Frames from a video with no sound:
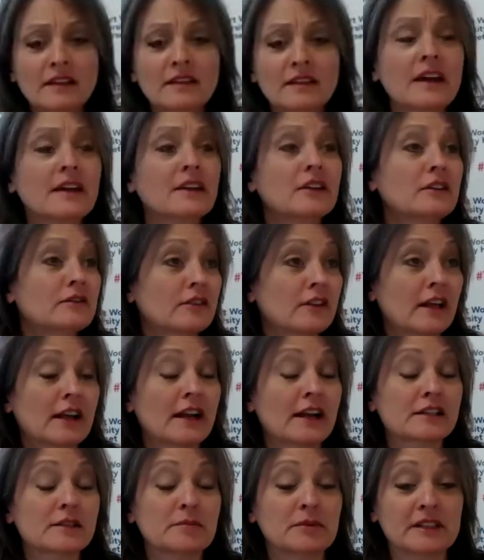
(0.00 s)
Thank you for that
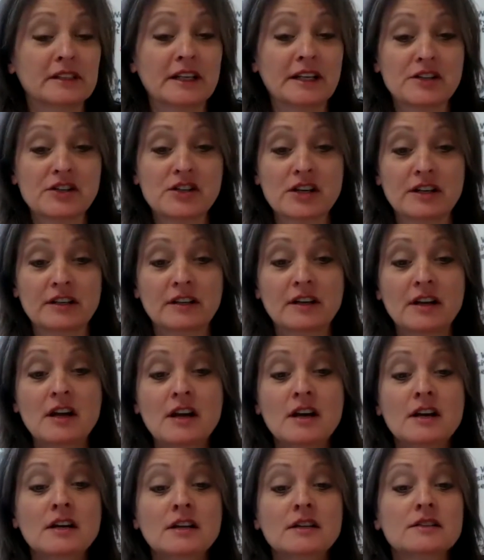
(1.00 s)
explanation.
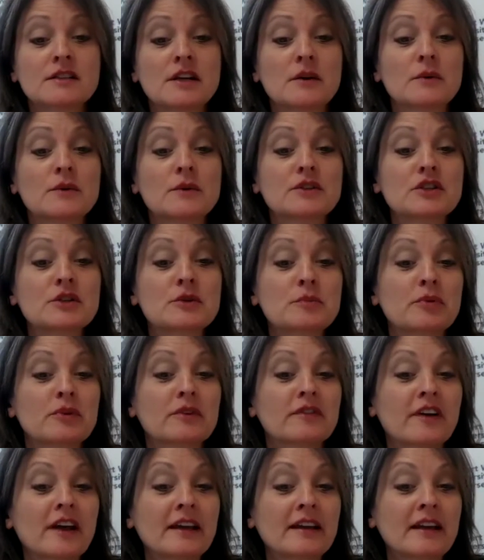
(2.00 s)
So to
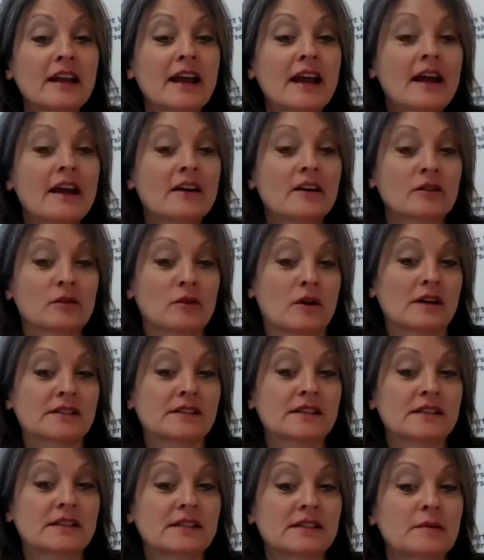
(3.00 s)
prevent hair
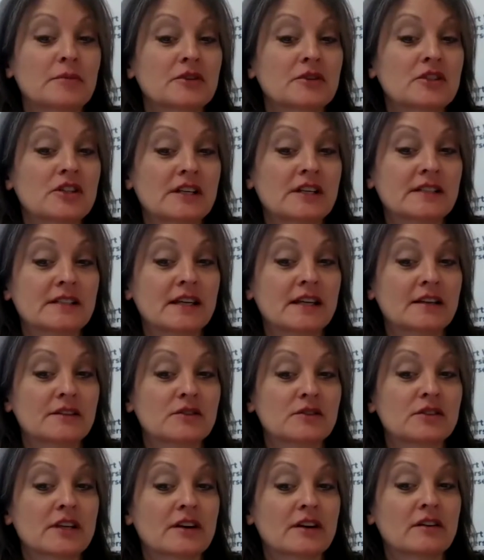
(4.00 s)
loss, the Steeplechase
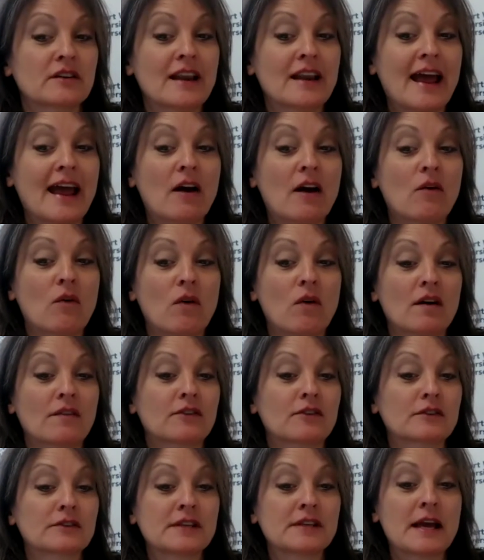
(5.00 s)
Cancer Center now
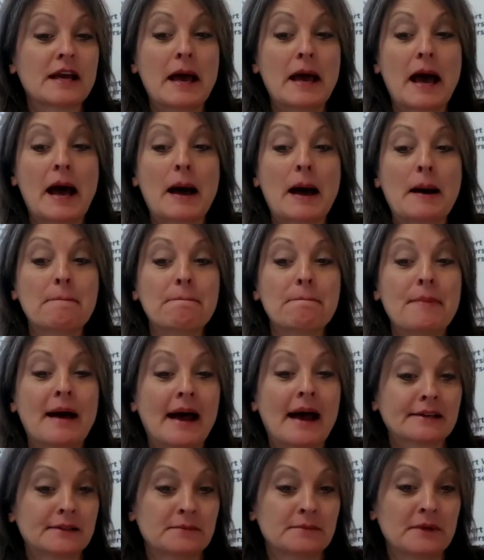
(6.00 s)
offers
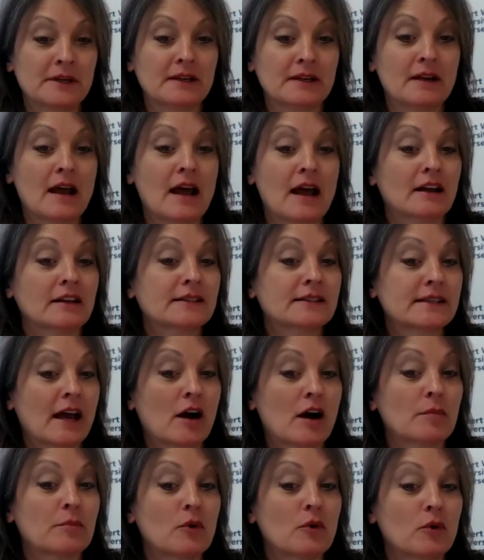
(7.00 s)
Paxman
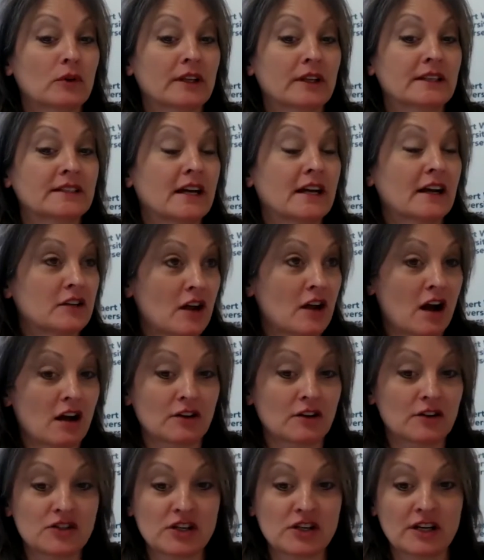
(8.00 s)
Scalp Cooling
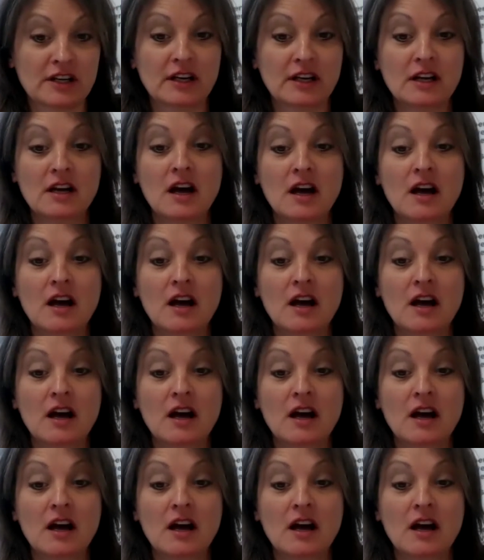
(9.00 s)
technology.